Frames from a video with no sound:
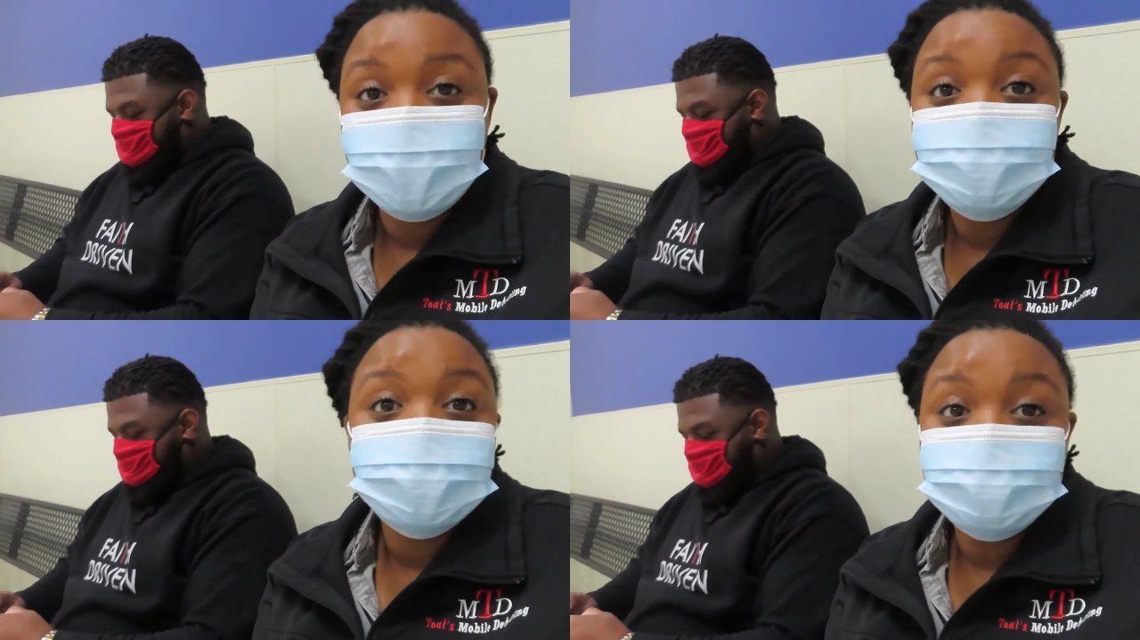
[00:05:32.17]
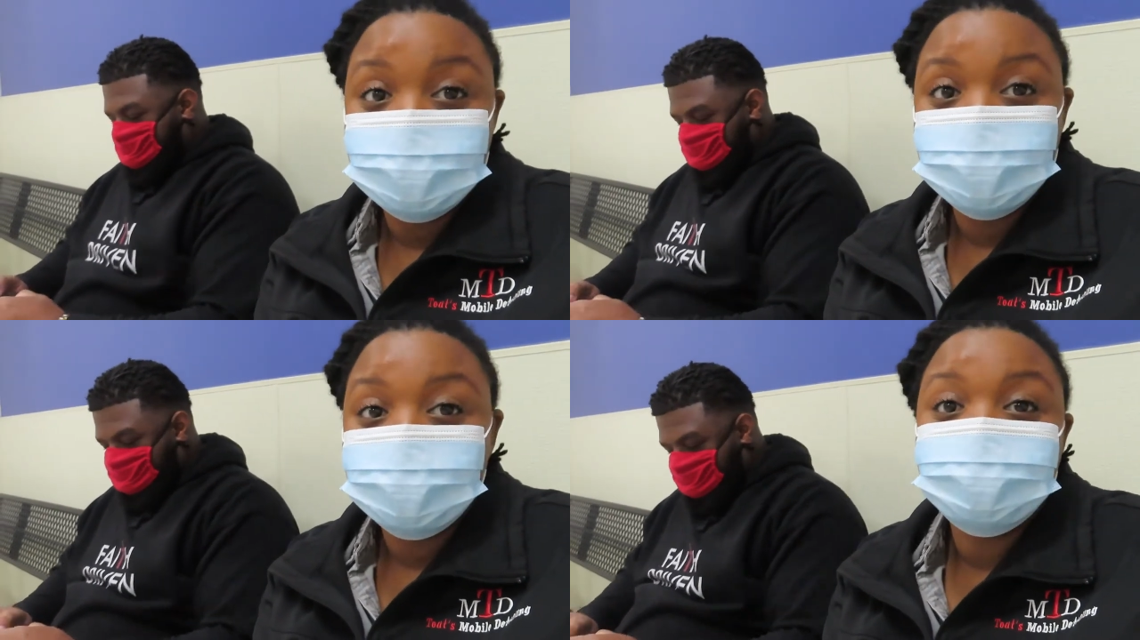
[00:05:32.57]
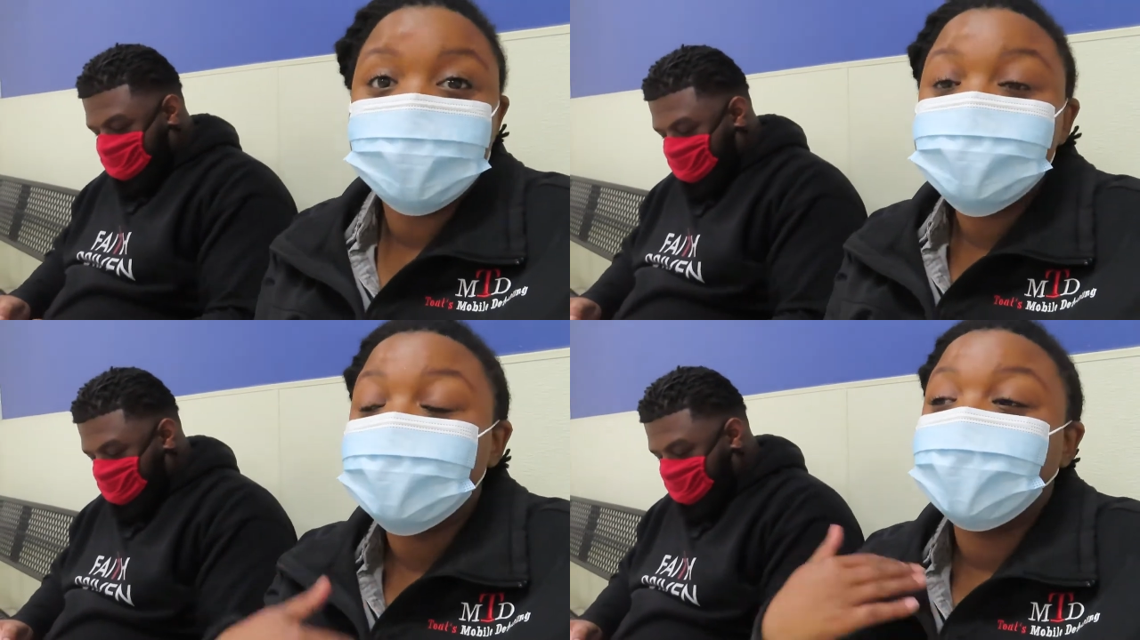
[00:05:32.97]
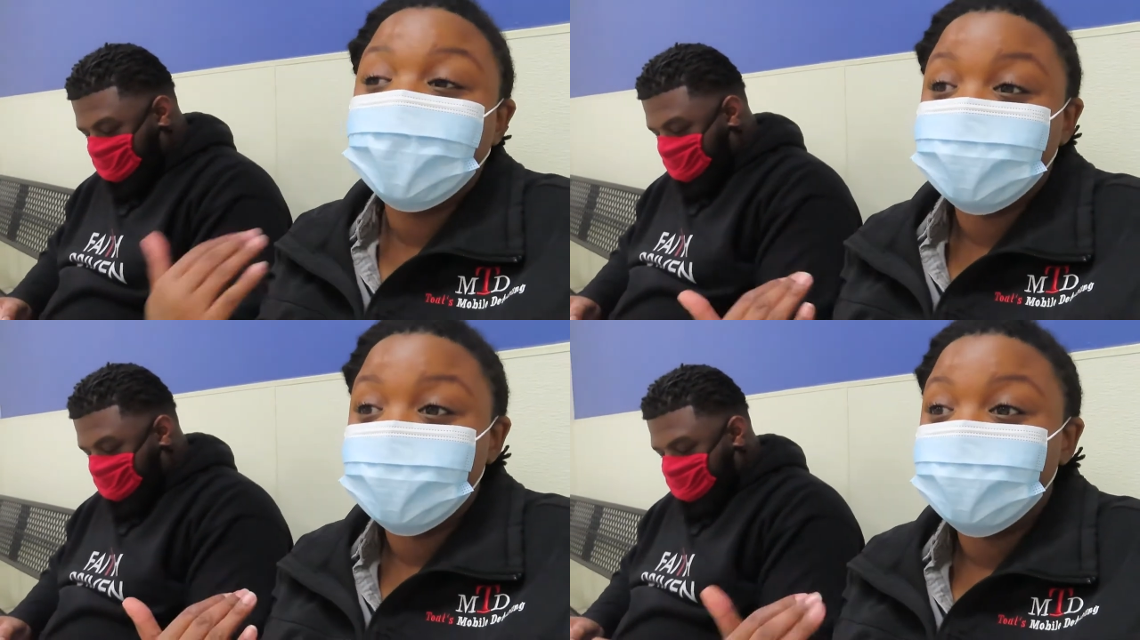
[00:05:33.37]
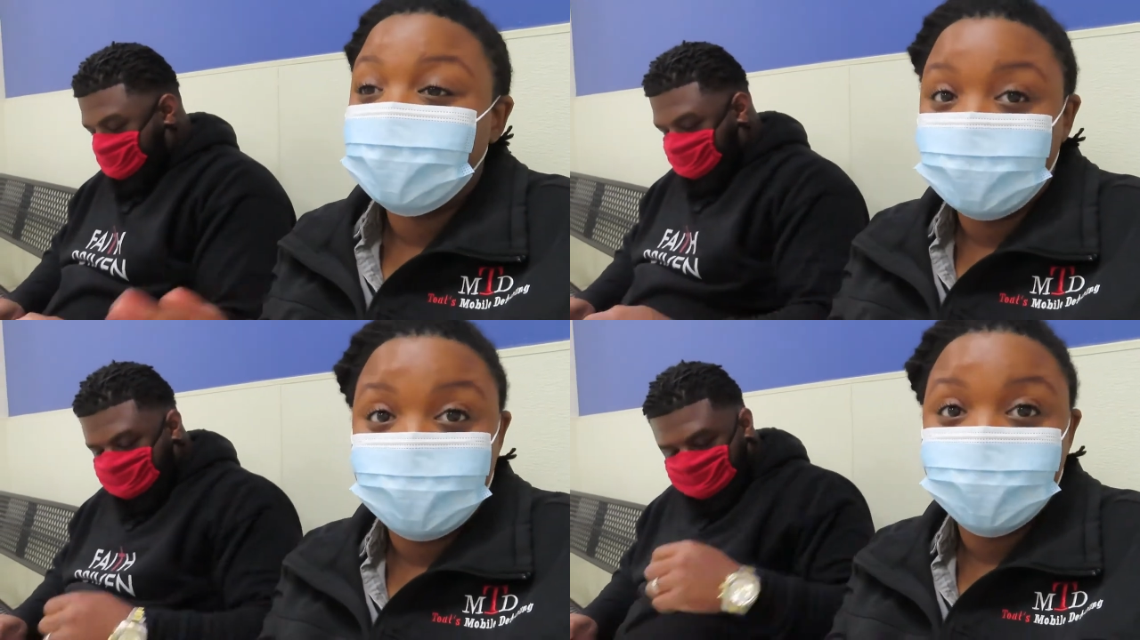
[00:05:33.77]
Speaker 1: for, we've been, been together
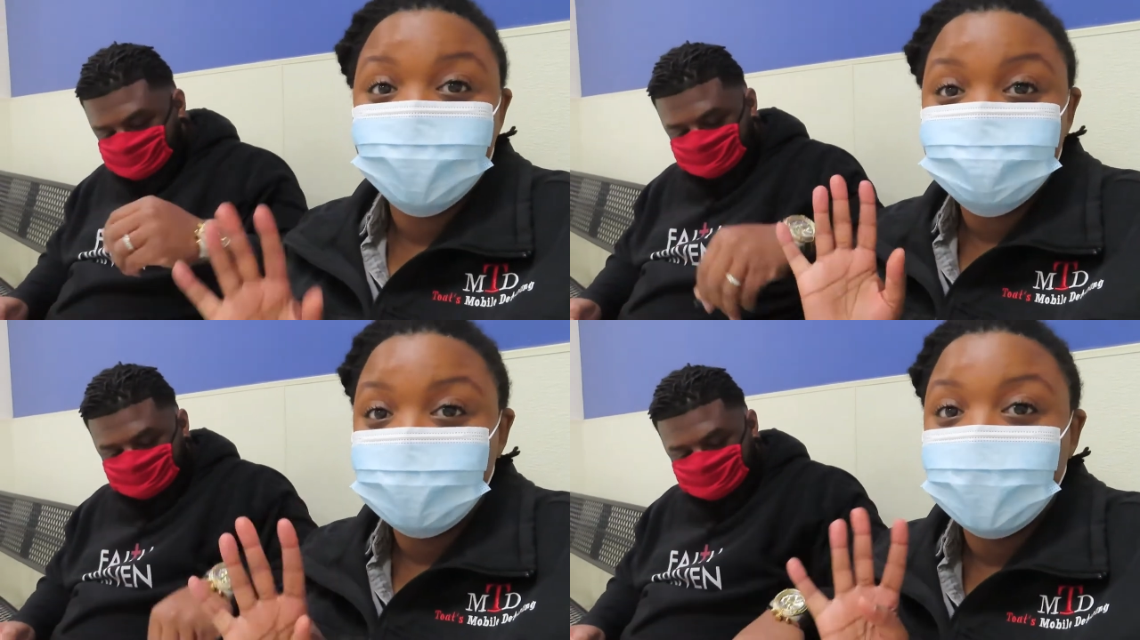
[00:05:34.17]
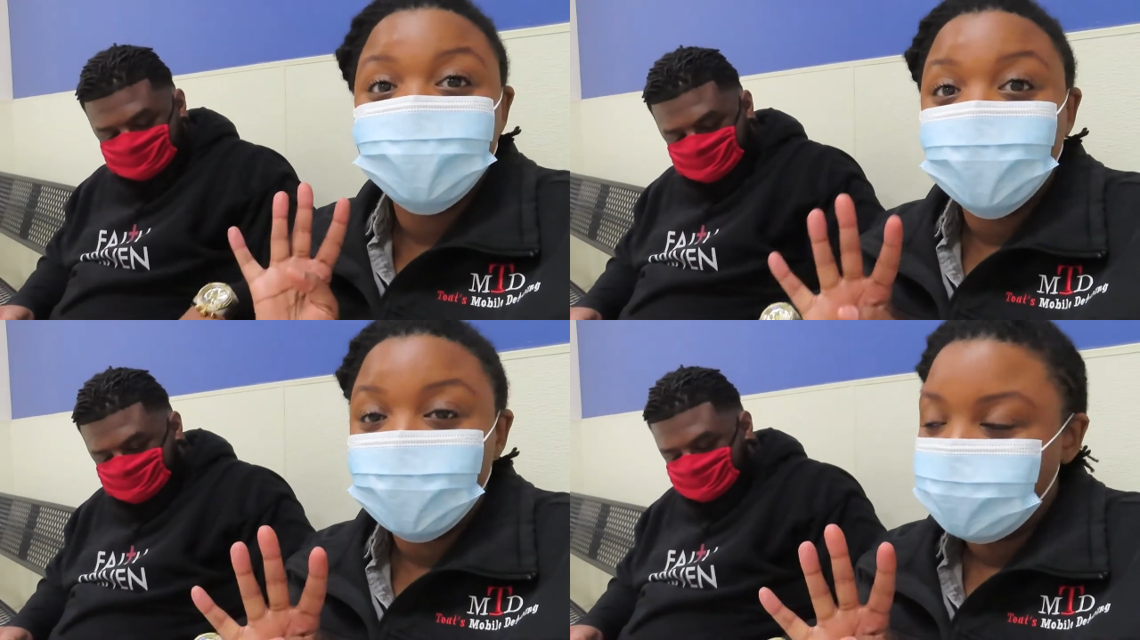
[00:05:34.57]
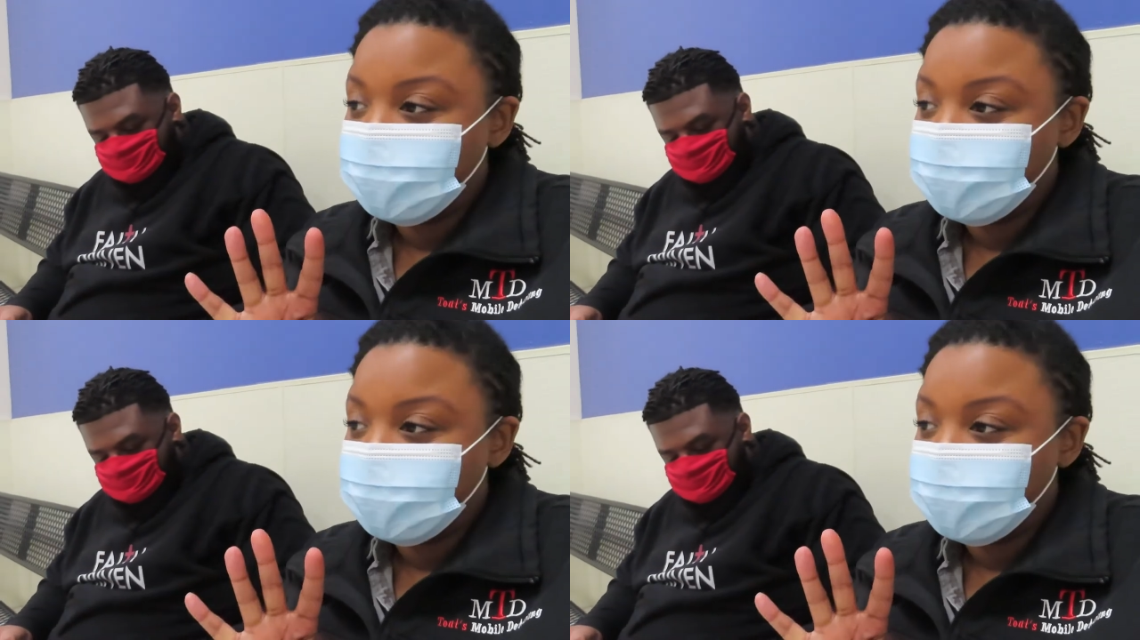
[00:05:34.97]
five years, married four